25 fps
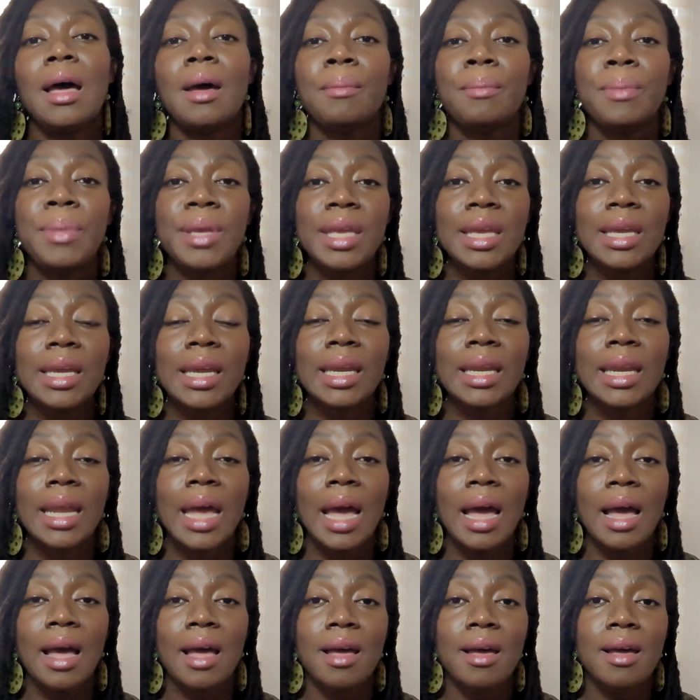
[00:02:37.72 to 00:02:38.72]
being an
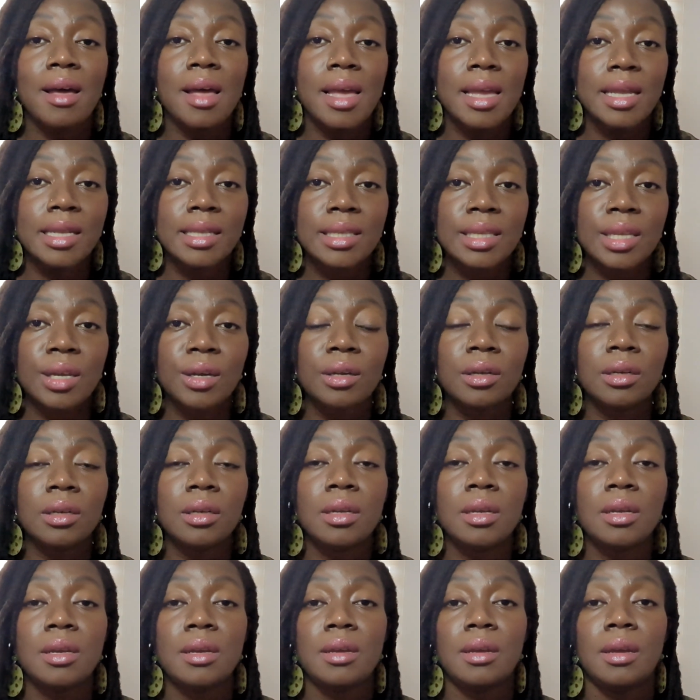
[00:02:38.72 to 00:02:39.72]
hands-on
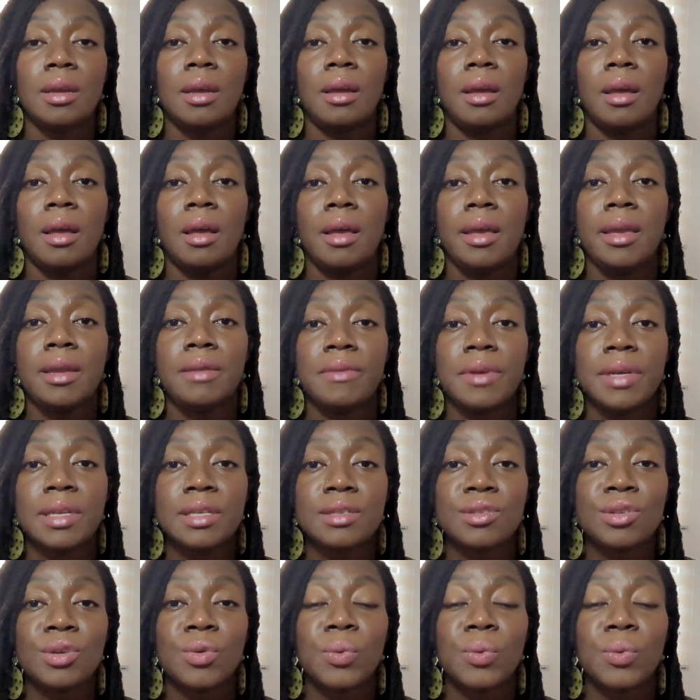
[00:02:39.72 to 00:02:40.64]
investor